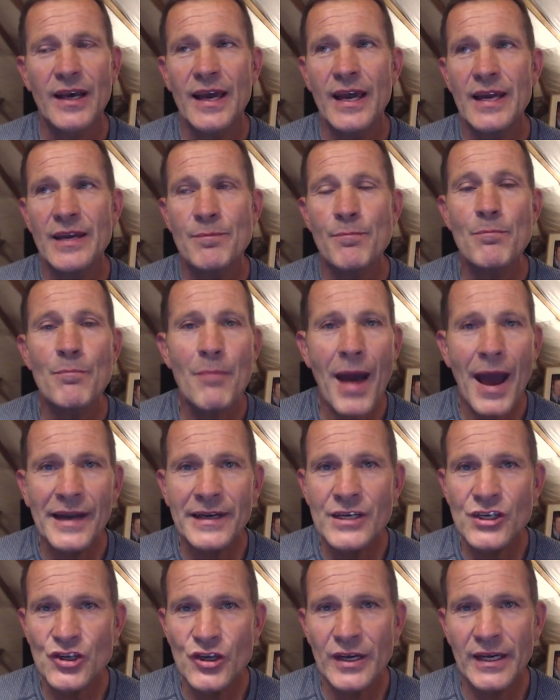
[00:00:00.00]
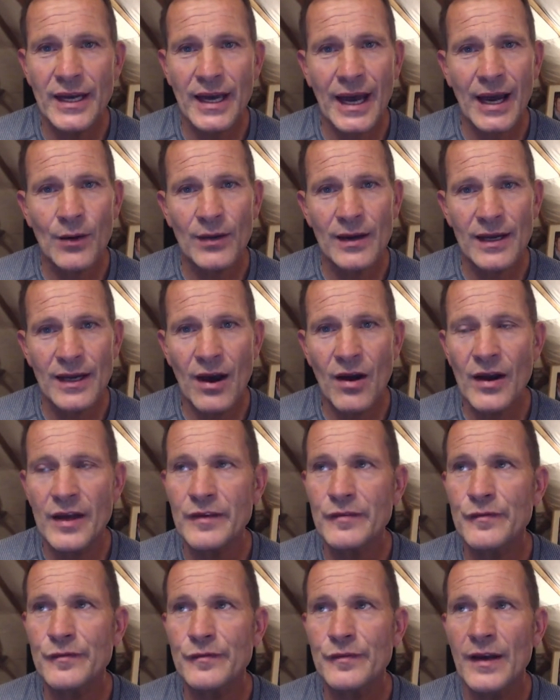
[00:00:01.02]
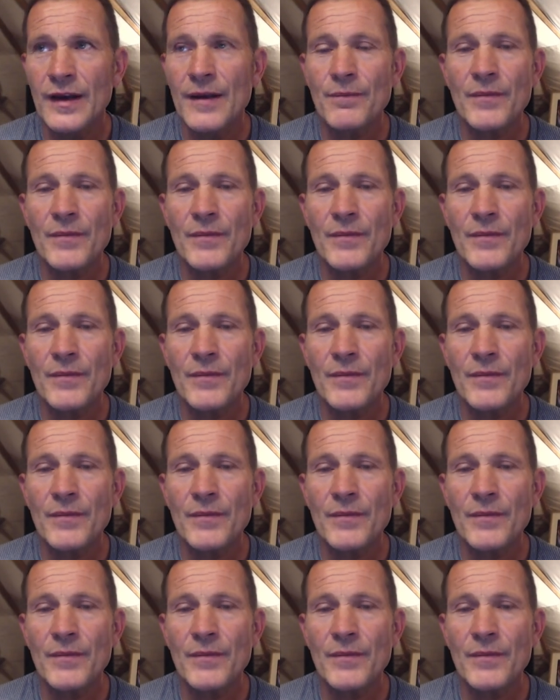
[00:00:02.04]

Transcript: in managing our life,